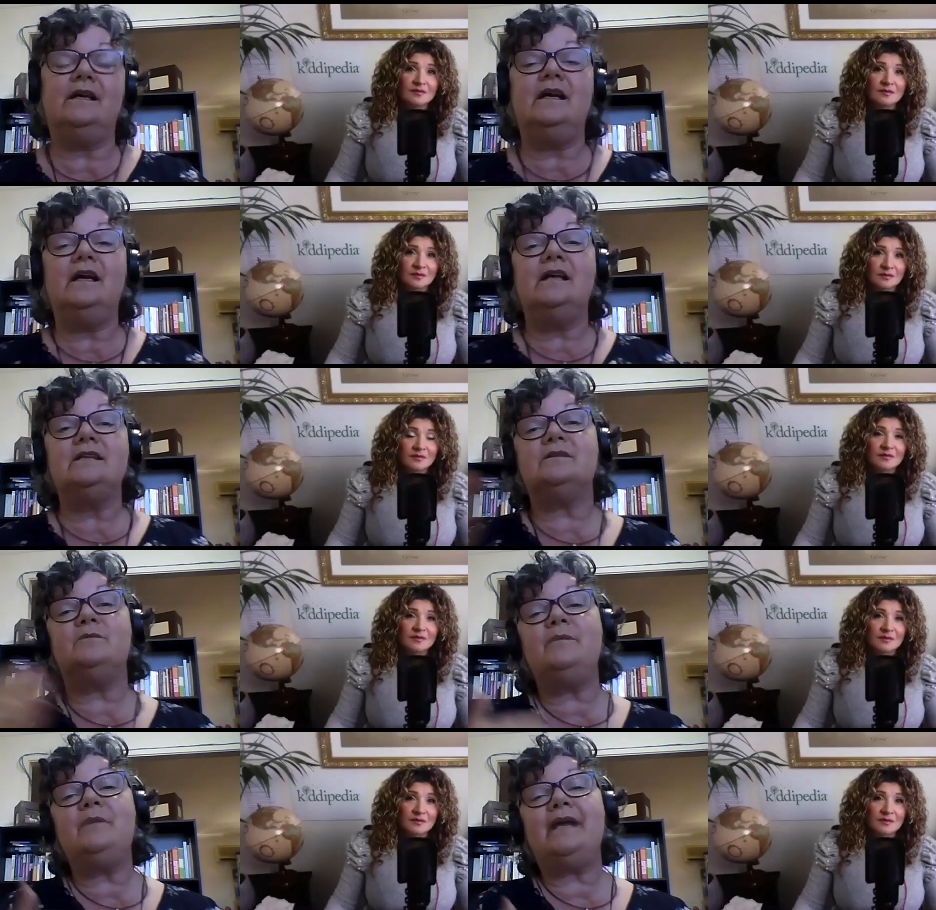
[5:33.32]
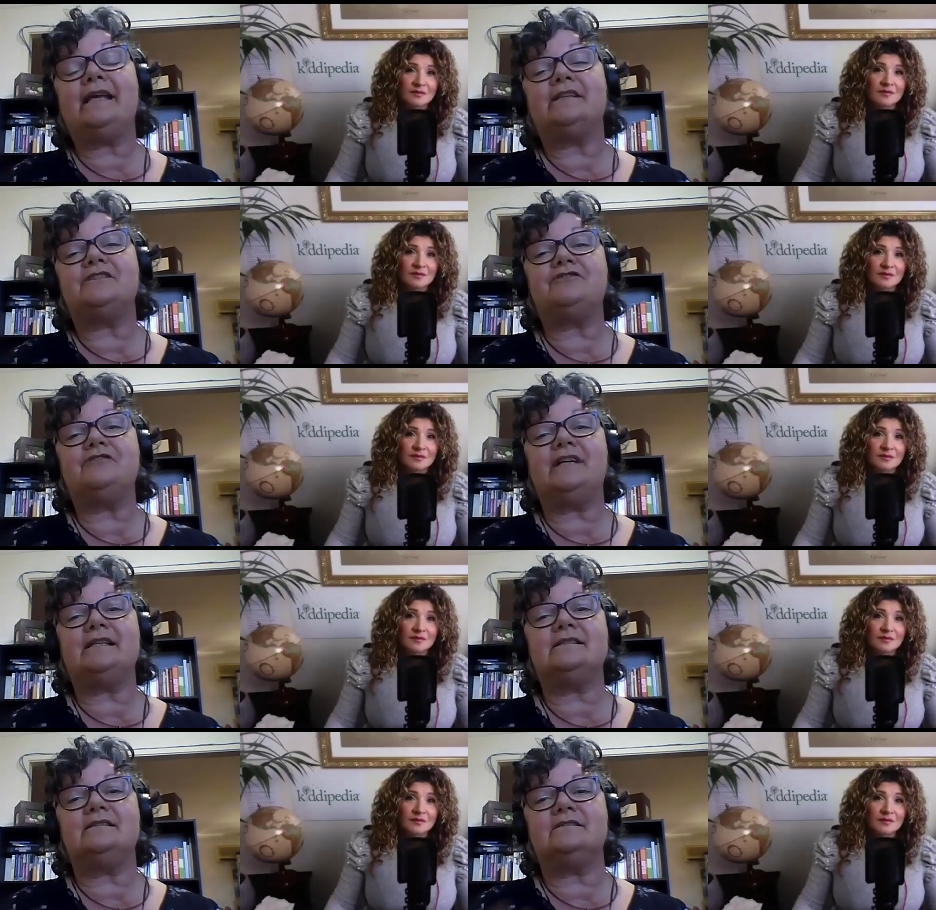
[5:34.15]
Speaker 1: So when we get stressed,
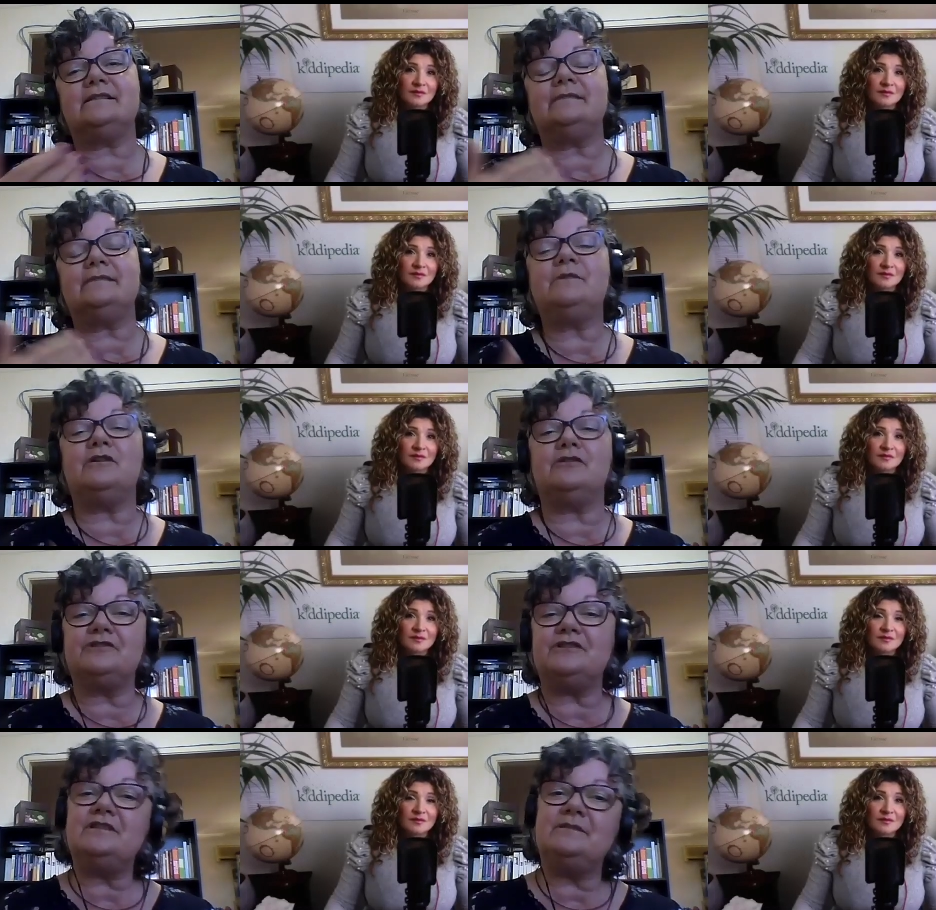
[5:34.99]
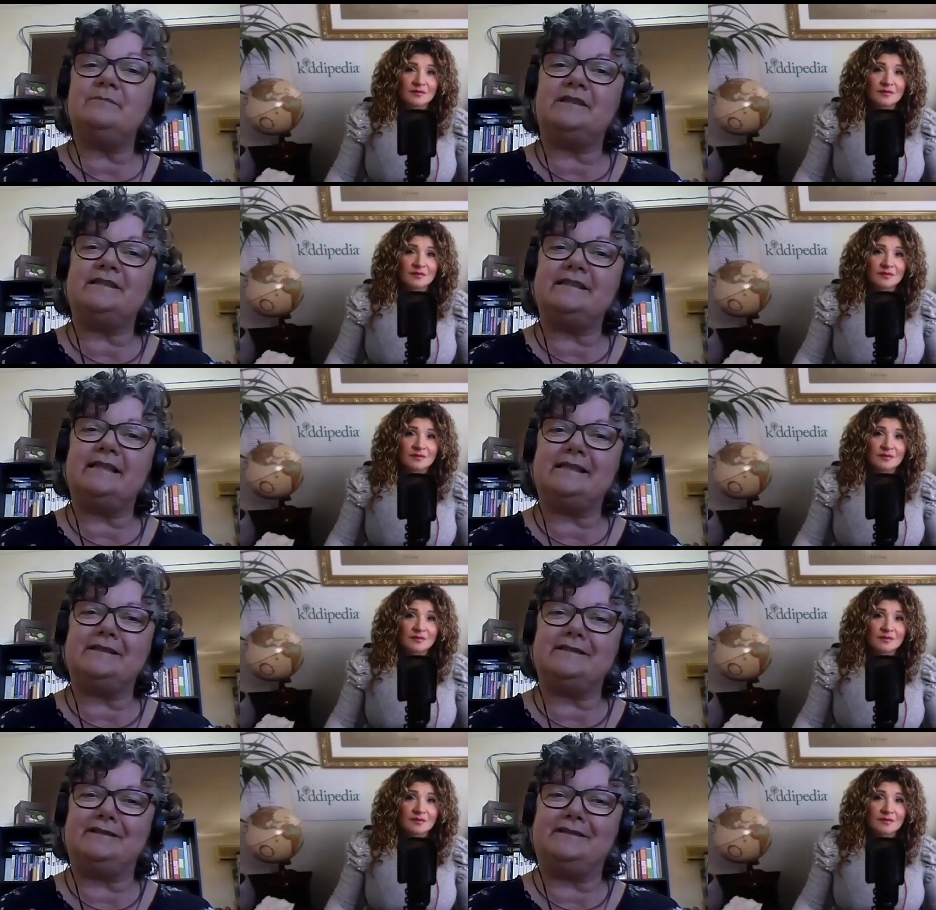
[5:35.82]
our subconscious mind takes
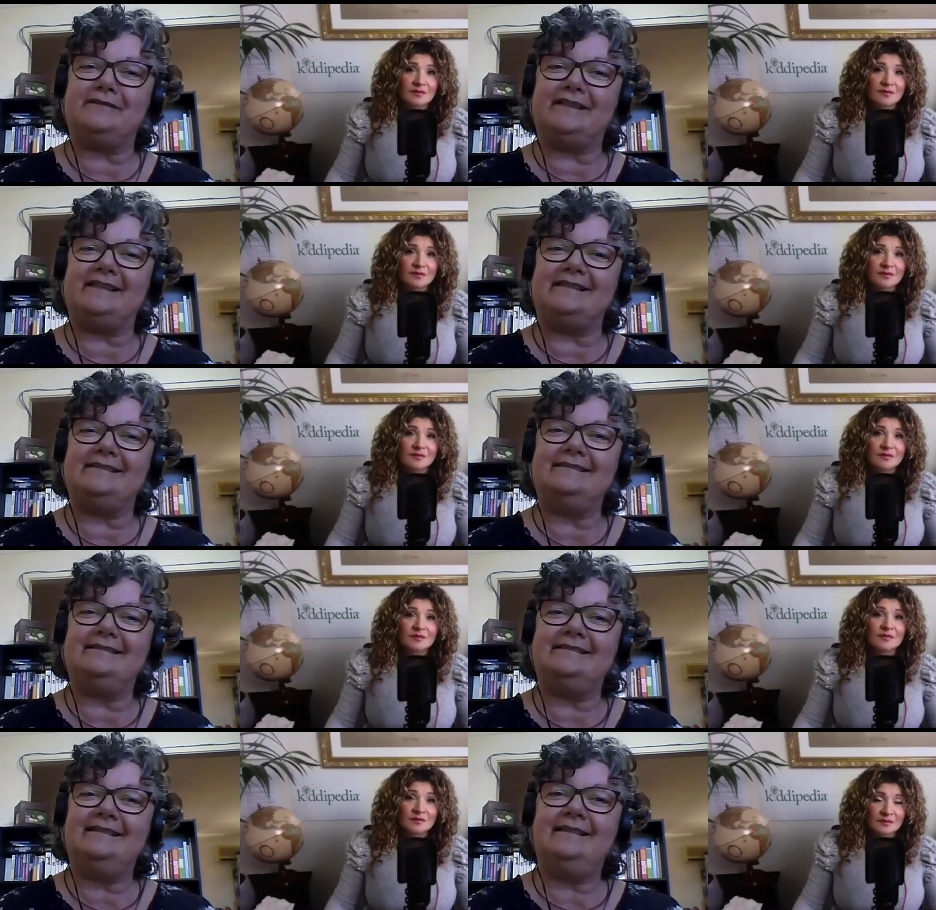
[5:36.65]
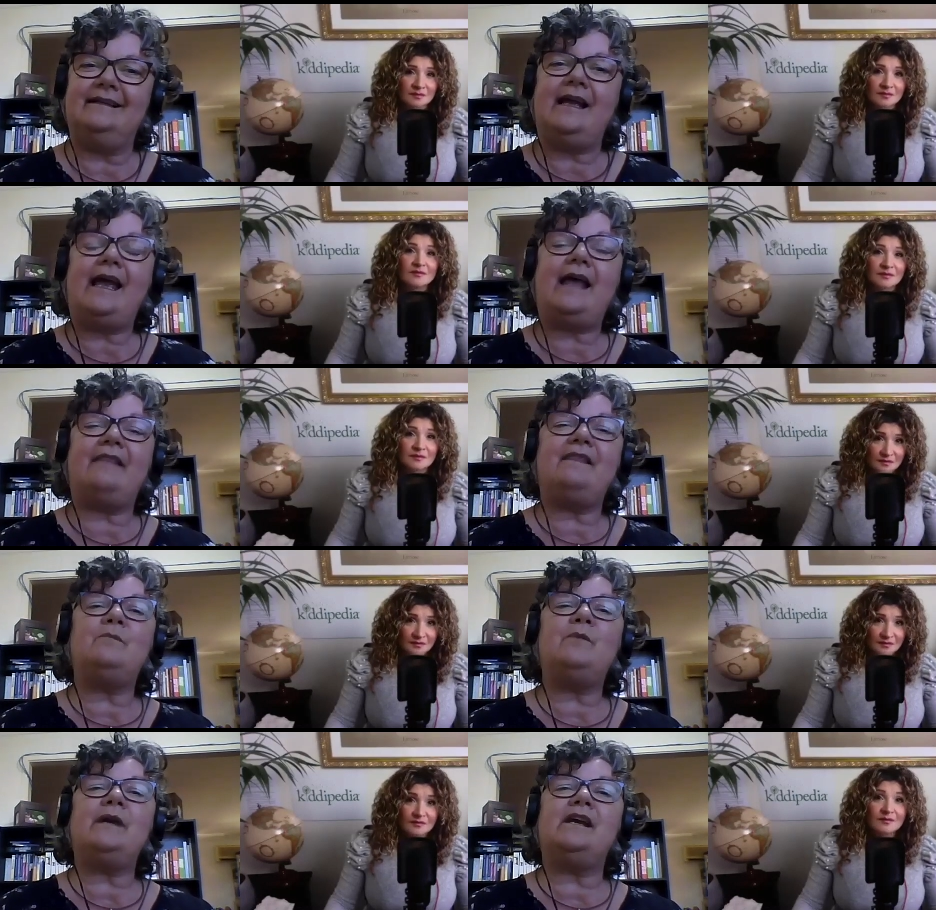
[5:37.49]
over. And then
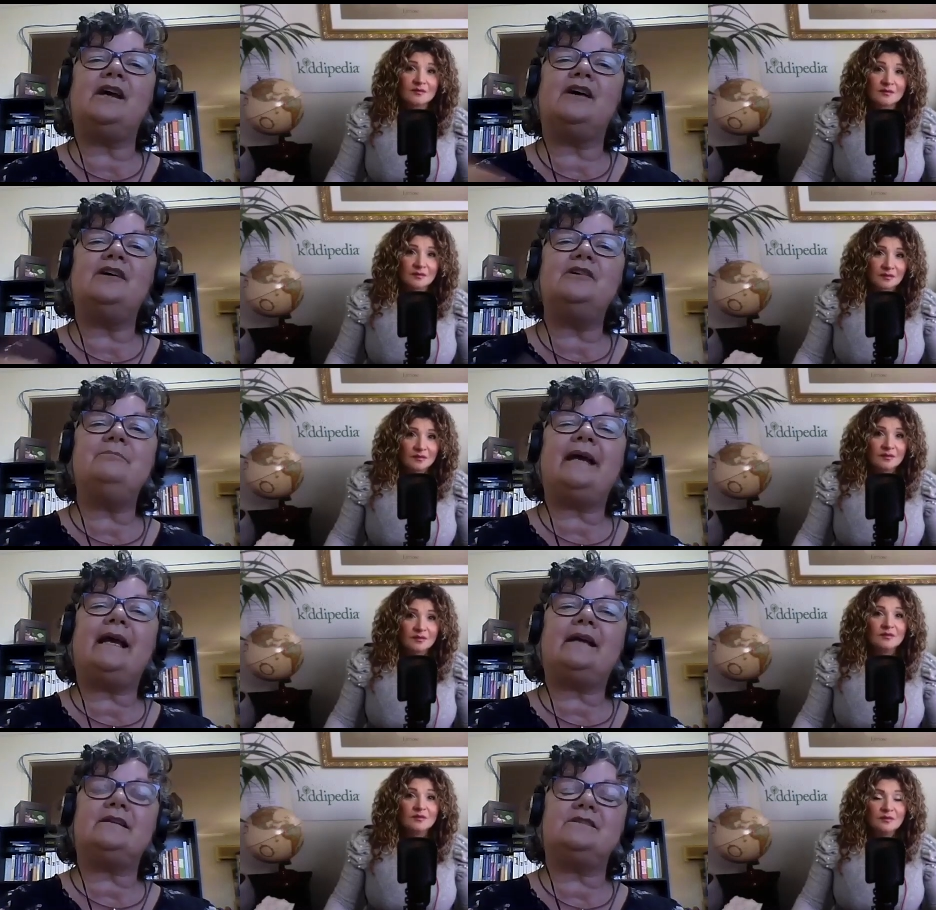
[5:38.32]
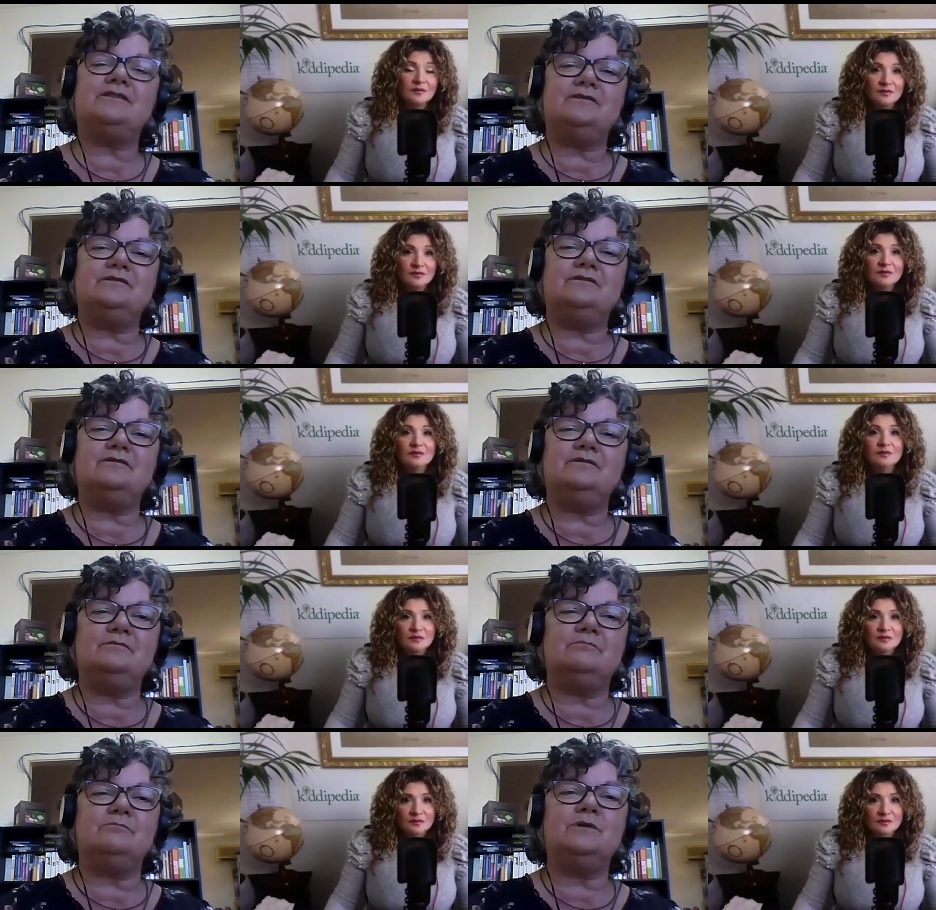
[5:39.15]
we go back to
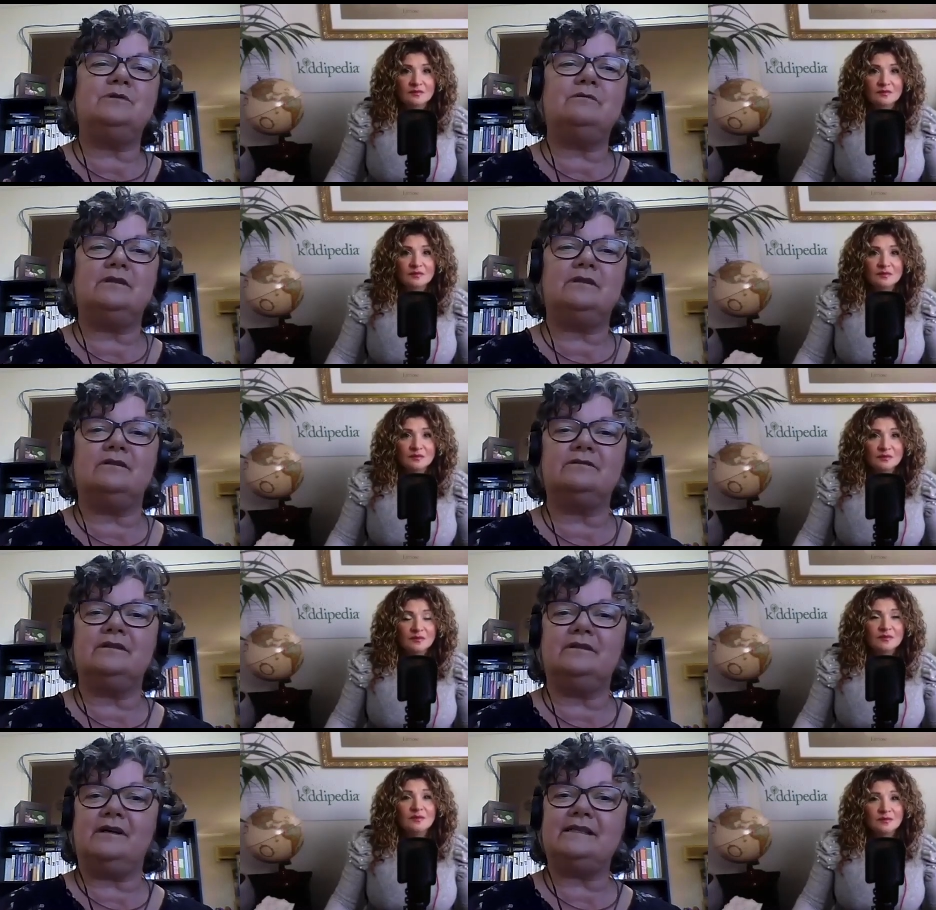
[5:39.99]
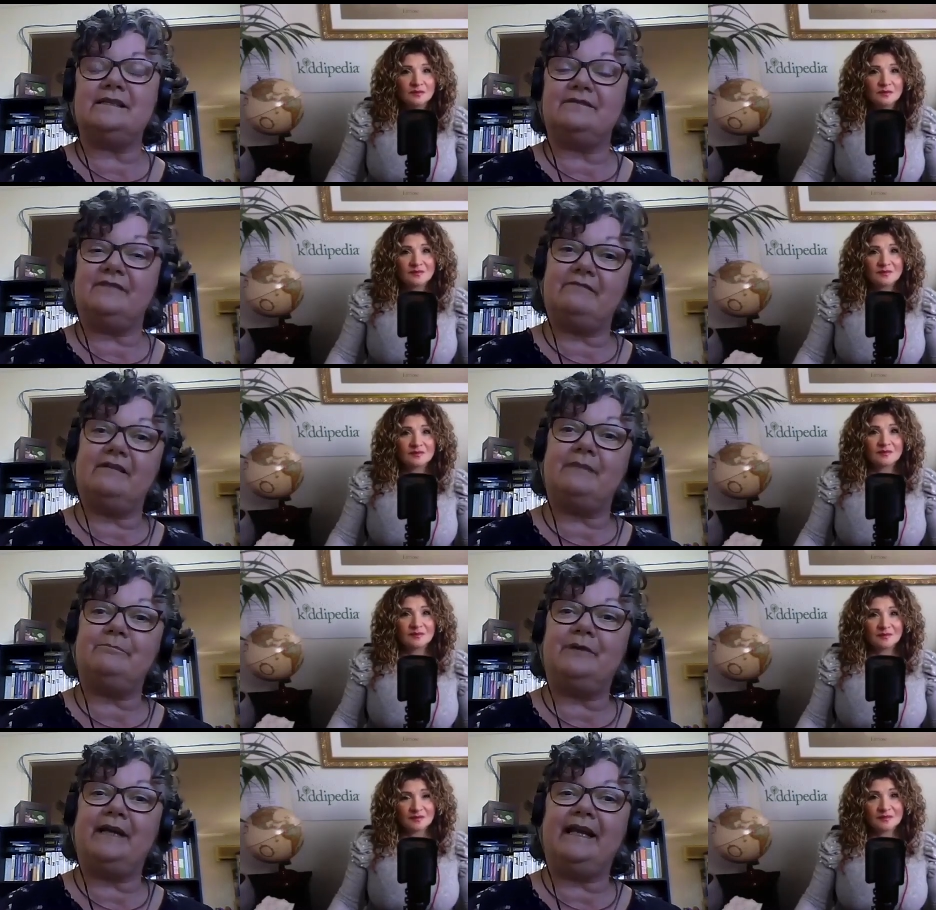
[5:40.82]
more along the lines of our
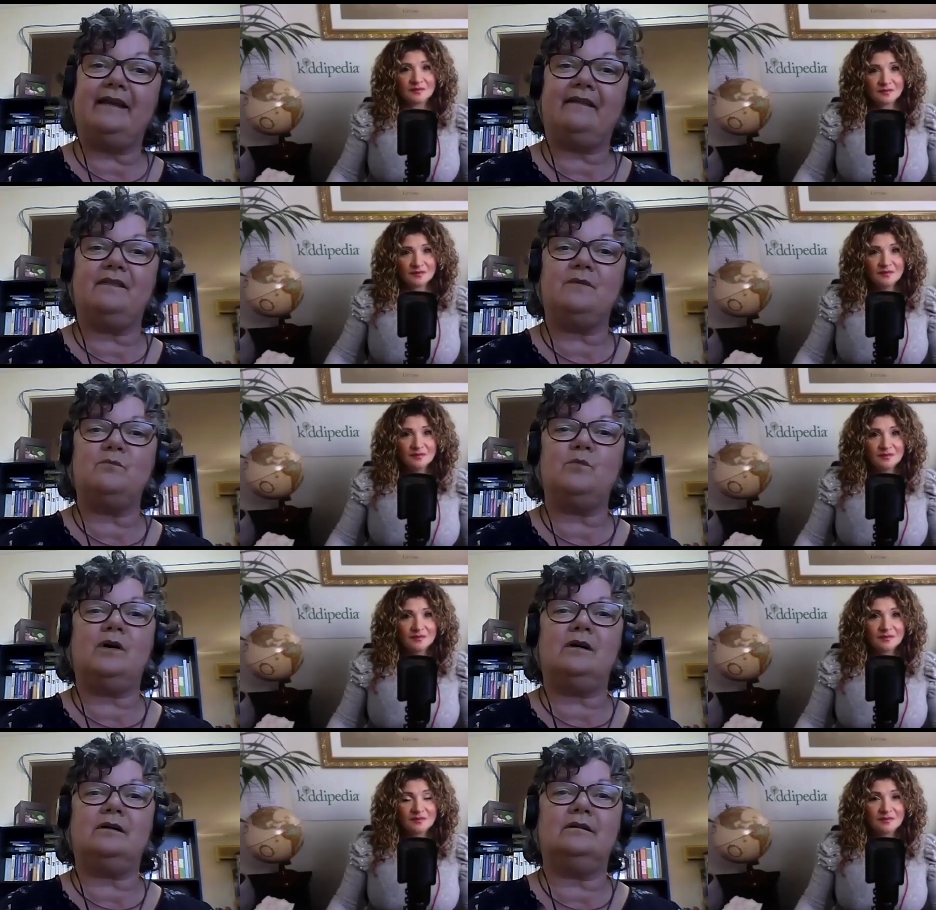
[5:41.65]
upbringing than what